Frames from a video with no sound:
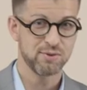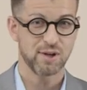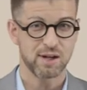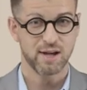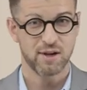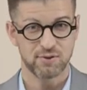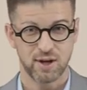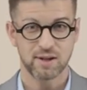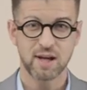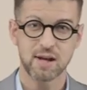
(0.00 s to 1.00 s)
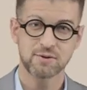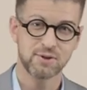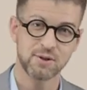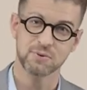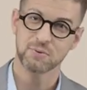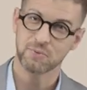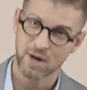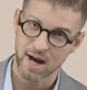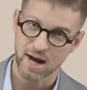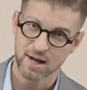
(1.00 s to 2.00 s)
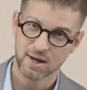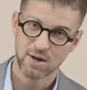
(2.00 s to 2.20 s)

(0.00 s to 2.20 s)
Gentiles, Gentiles, Jews. Why?